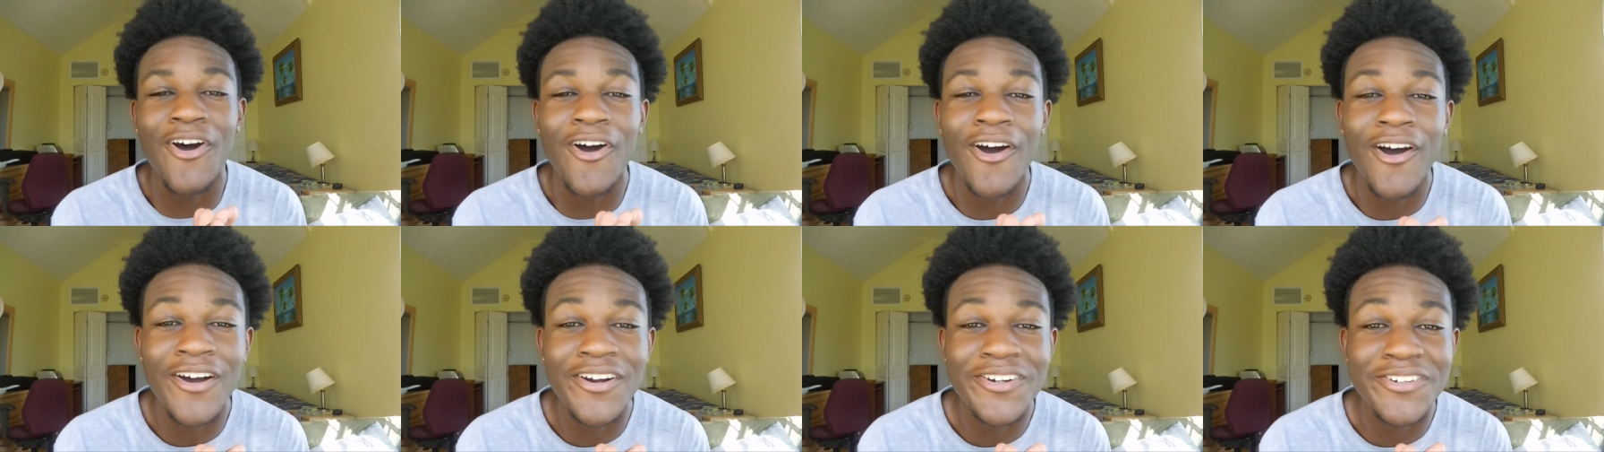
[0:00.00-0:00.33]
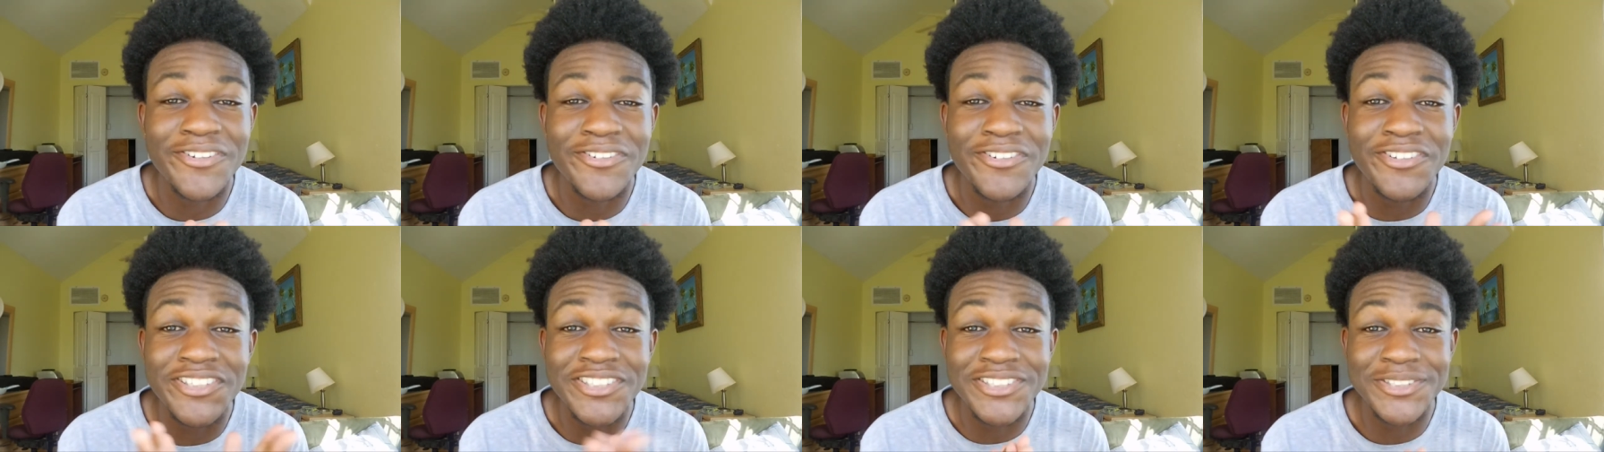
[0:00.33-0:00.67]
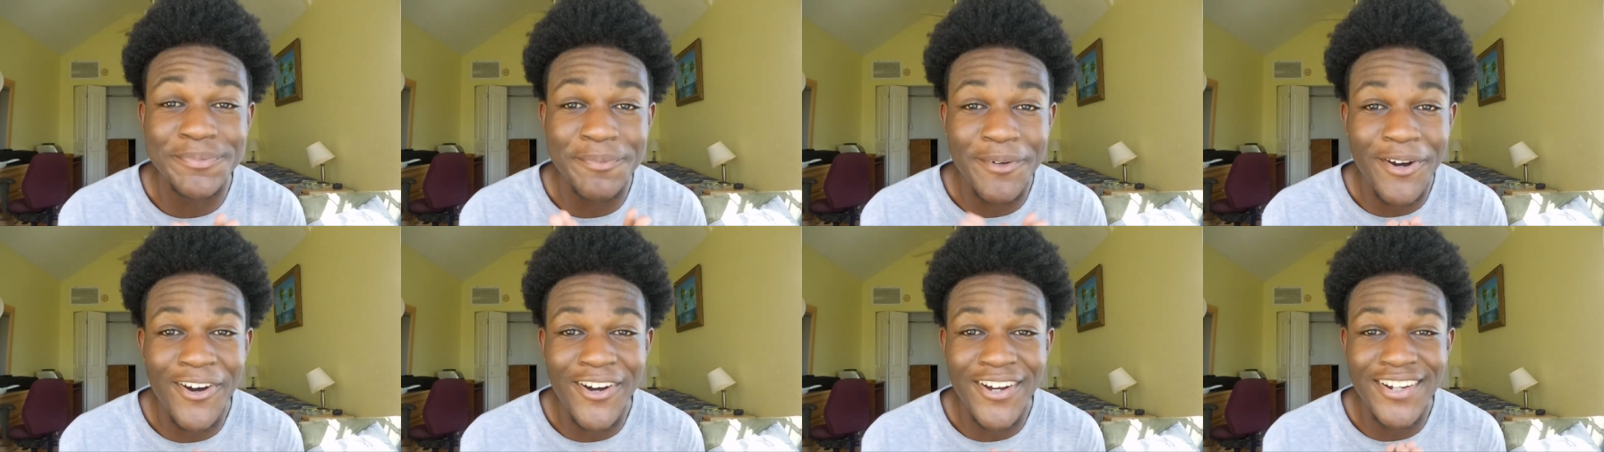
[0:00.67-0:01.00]
not
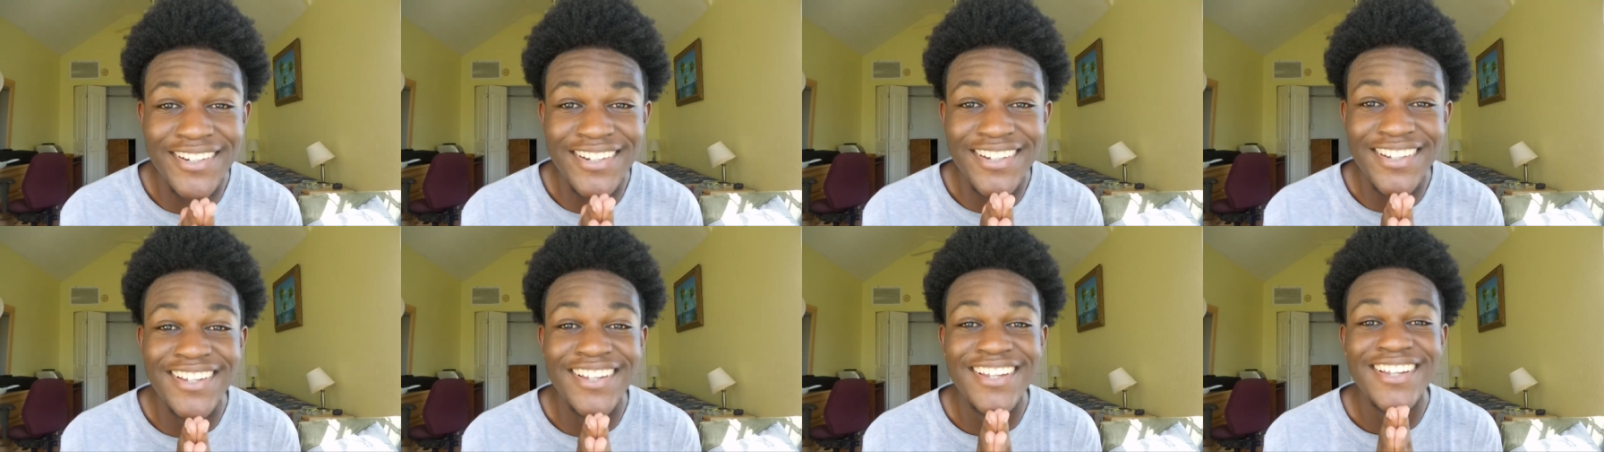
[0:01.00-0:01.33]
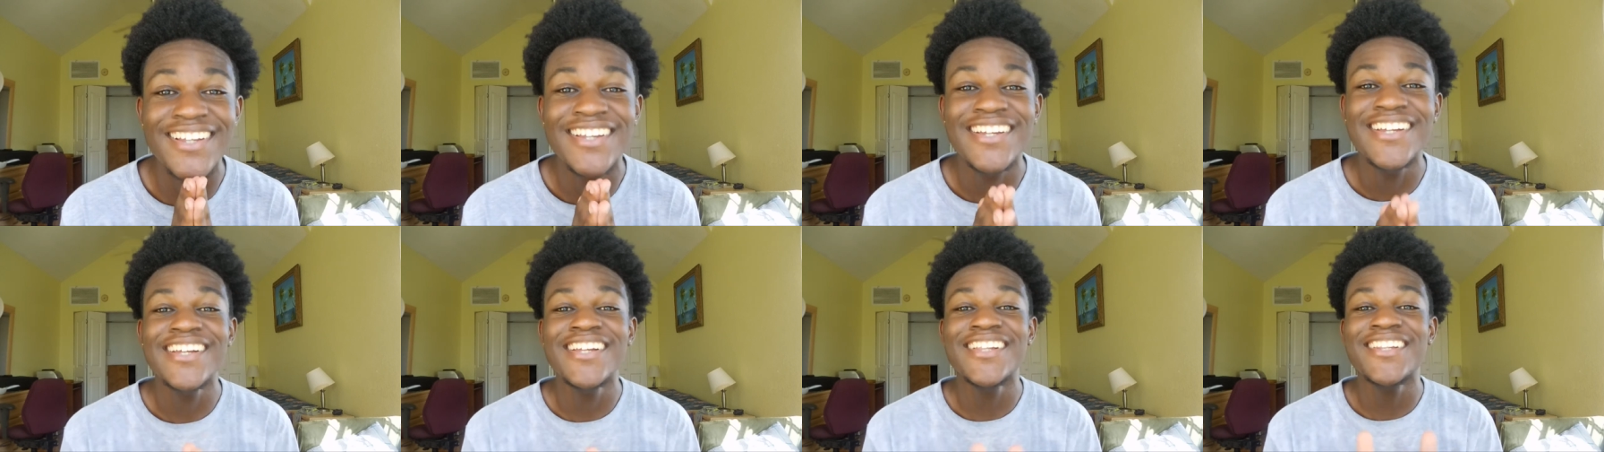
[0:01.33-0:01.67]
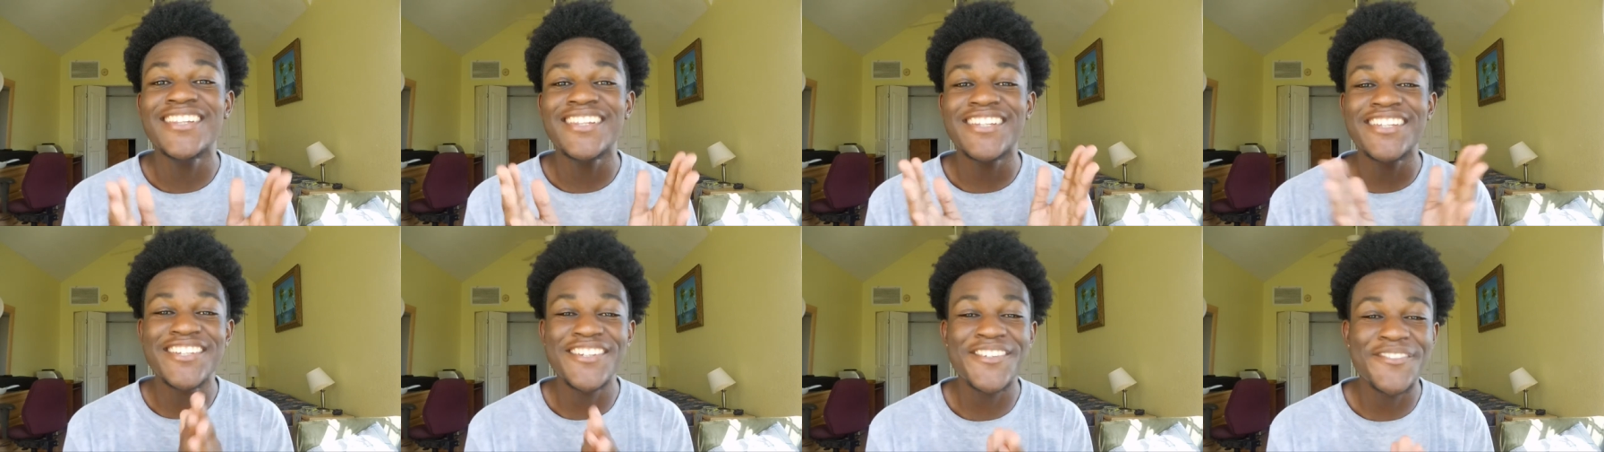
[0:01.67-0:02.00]
respond.
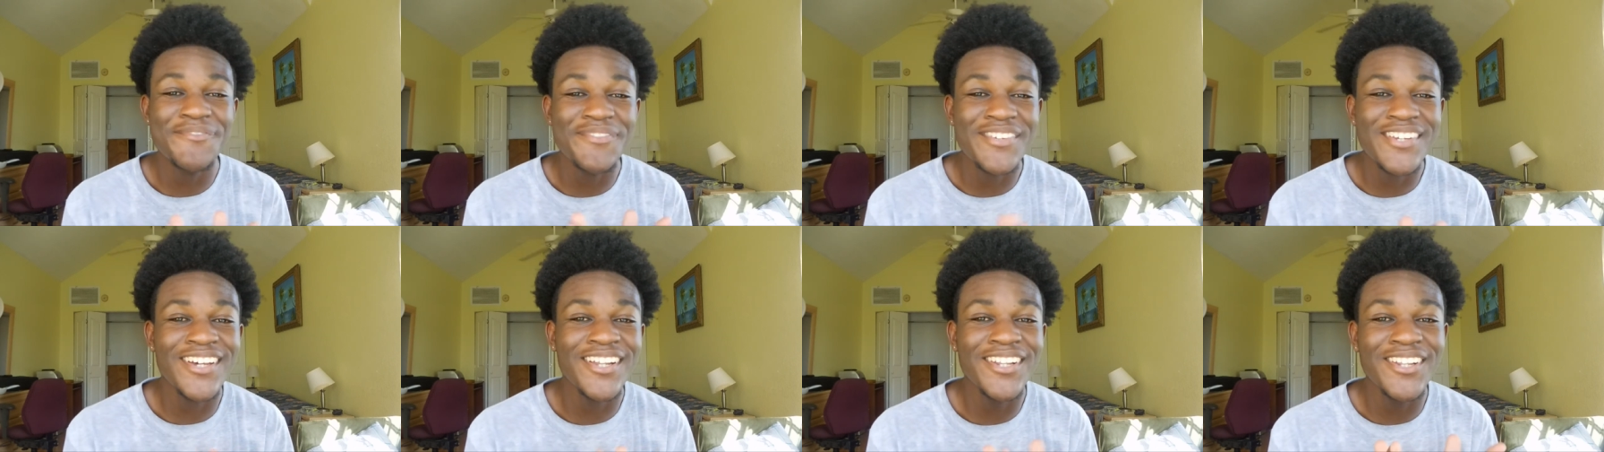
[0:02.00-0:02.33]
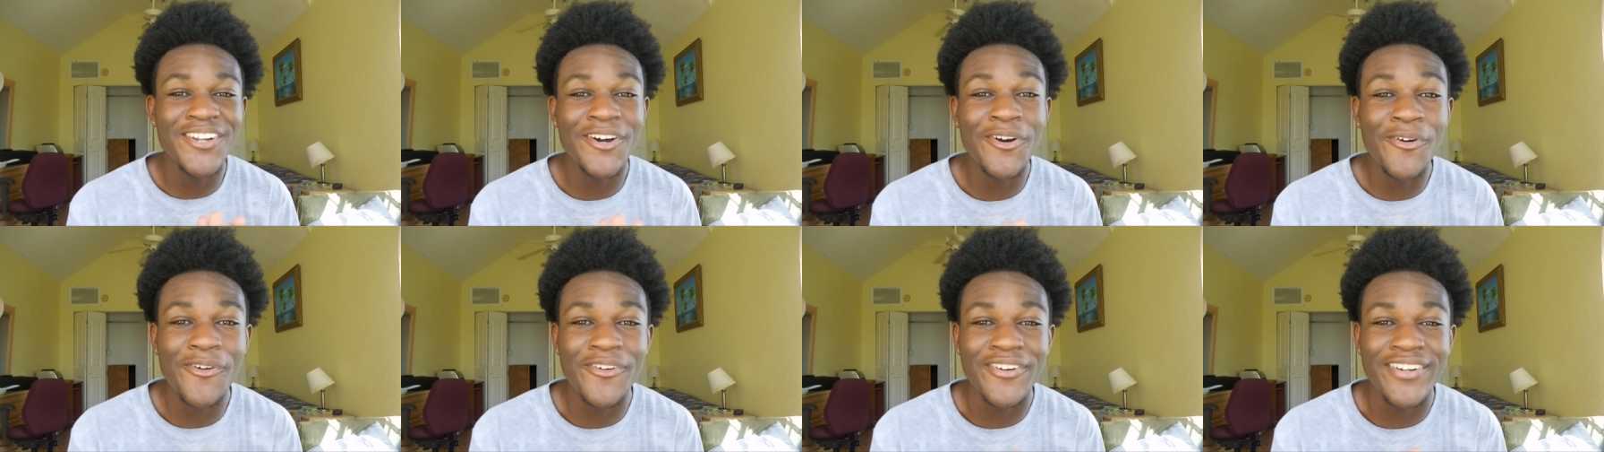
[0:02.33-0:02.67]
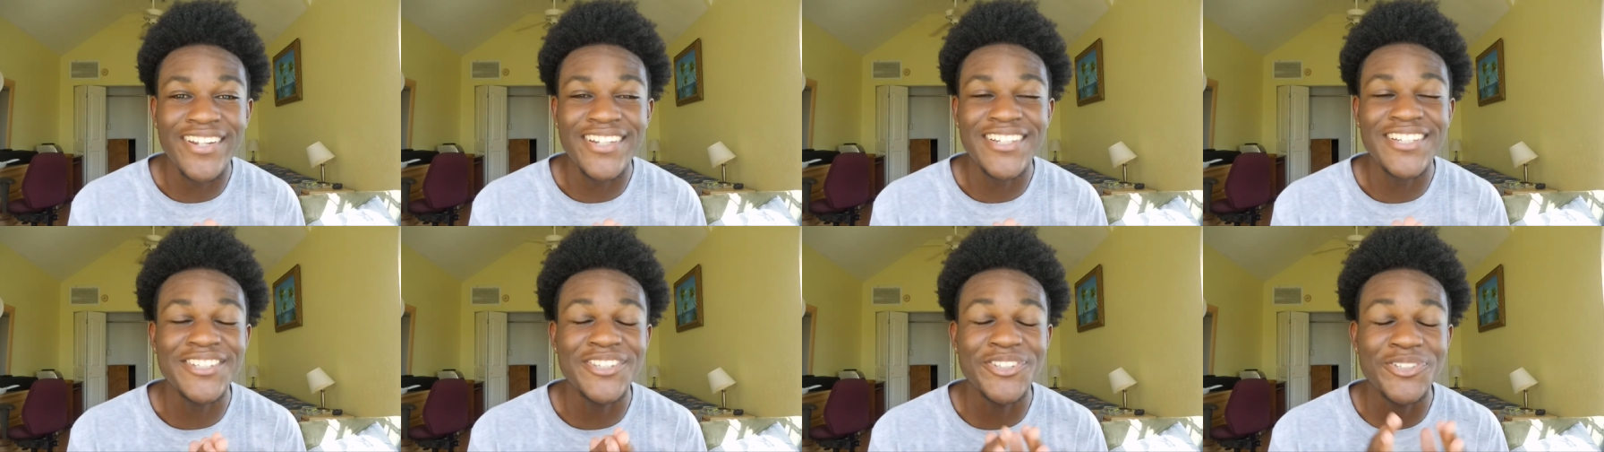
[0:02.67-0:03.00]
Leave me alone.